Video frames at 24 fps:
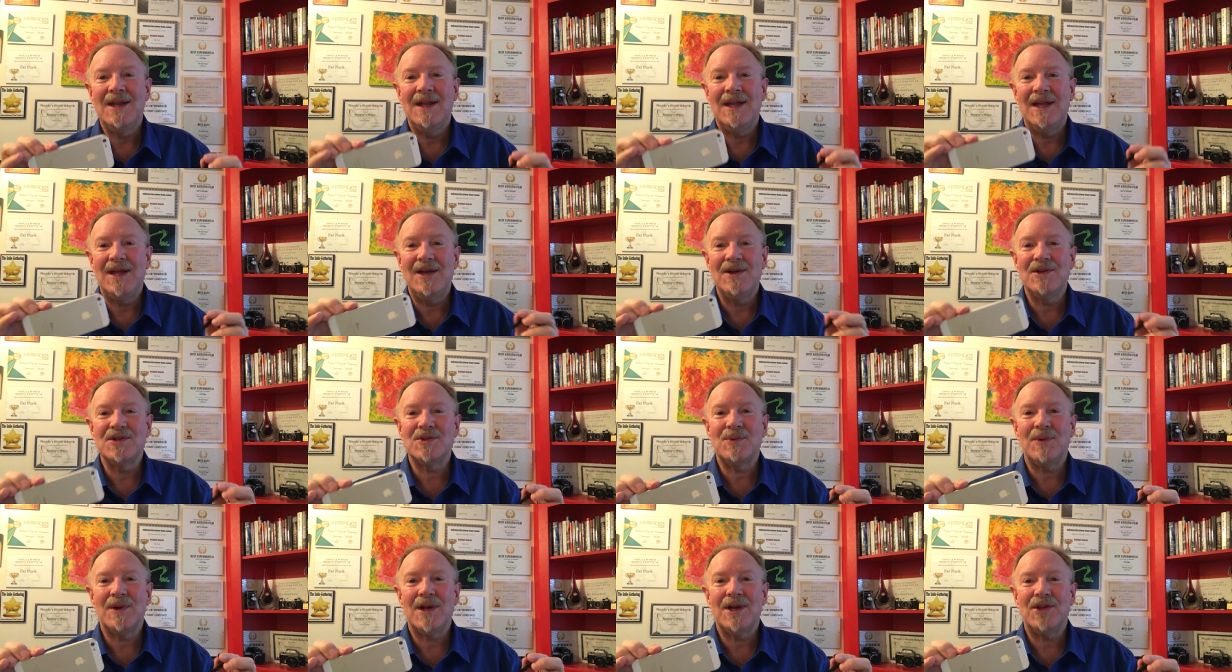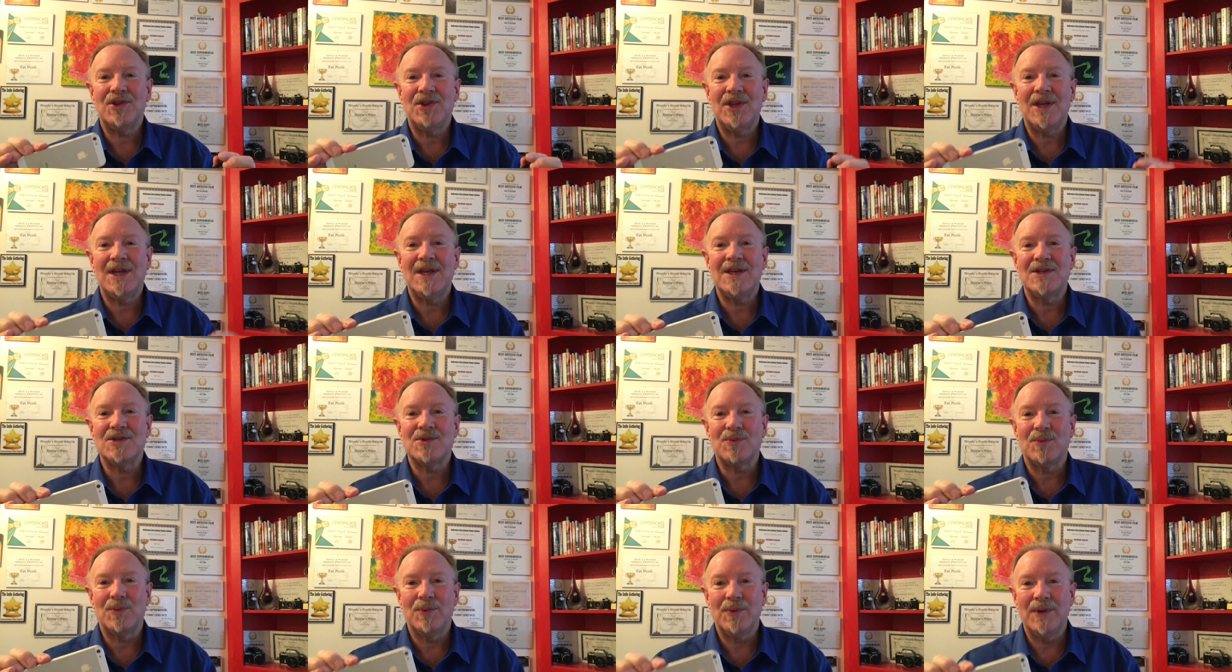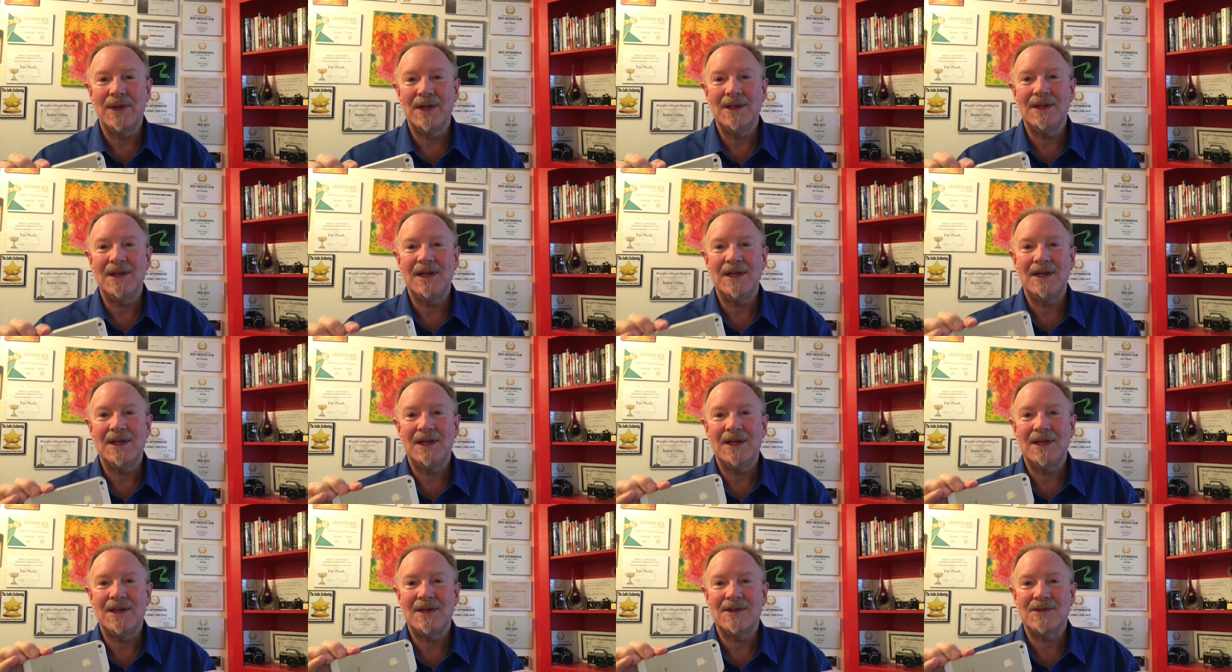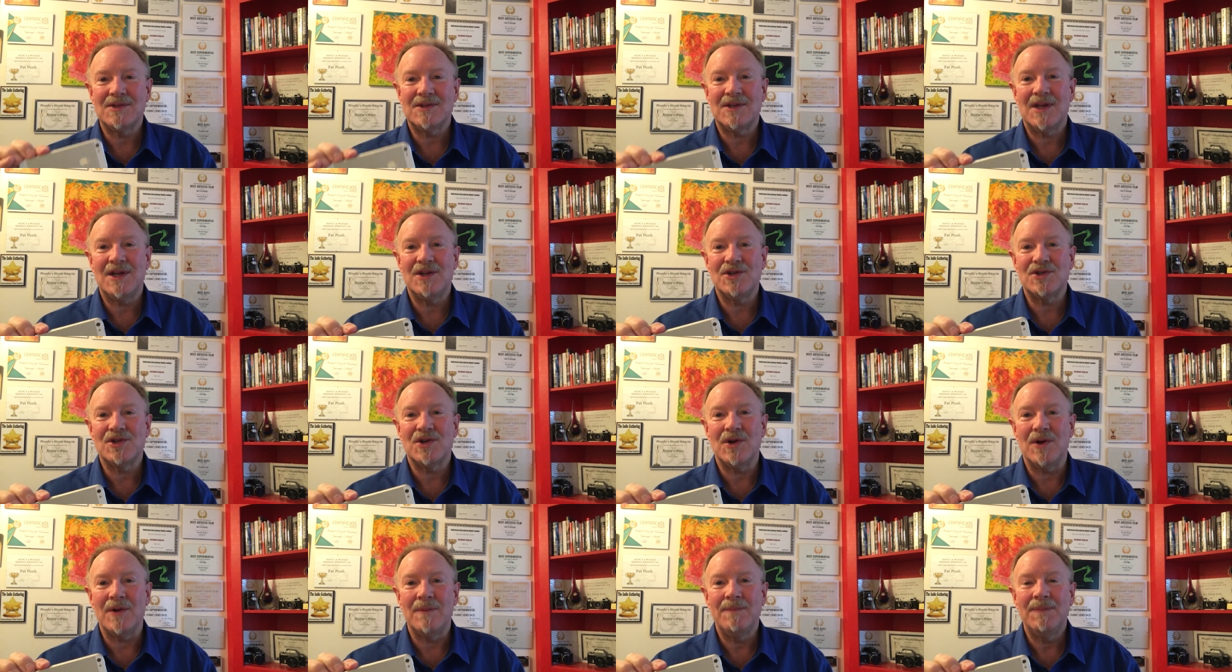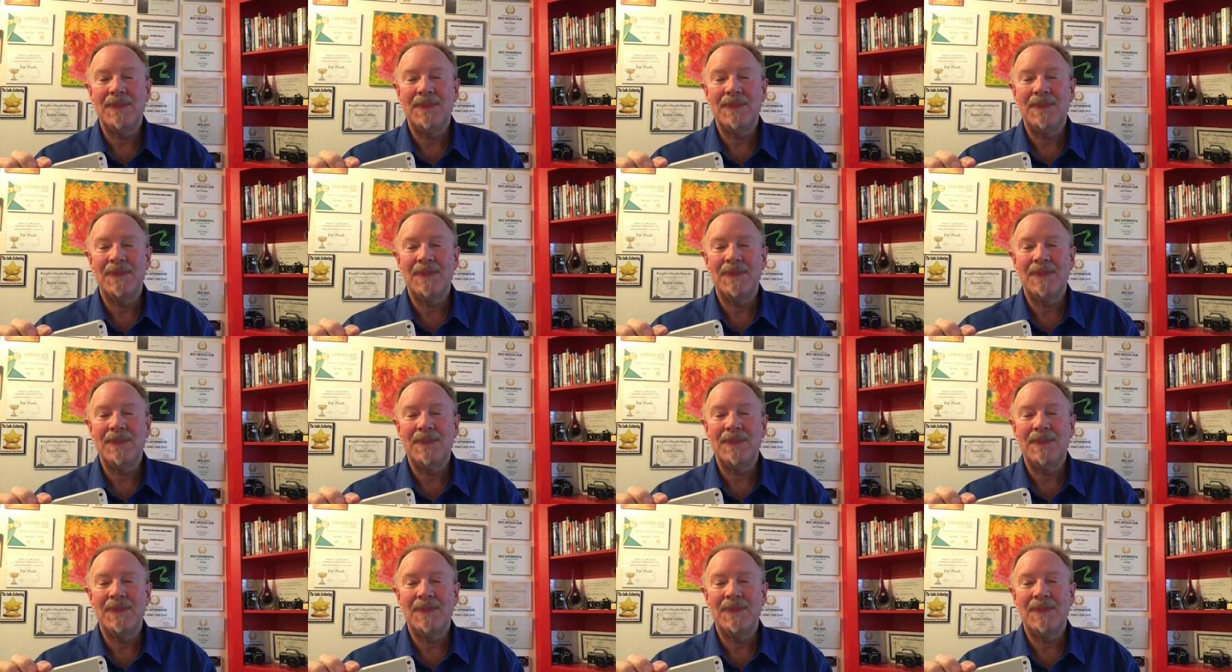here's what I think is really essential.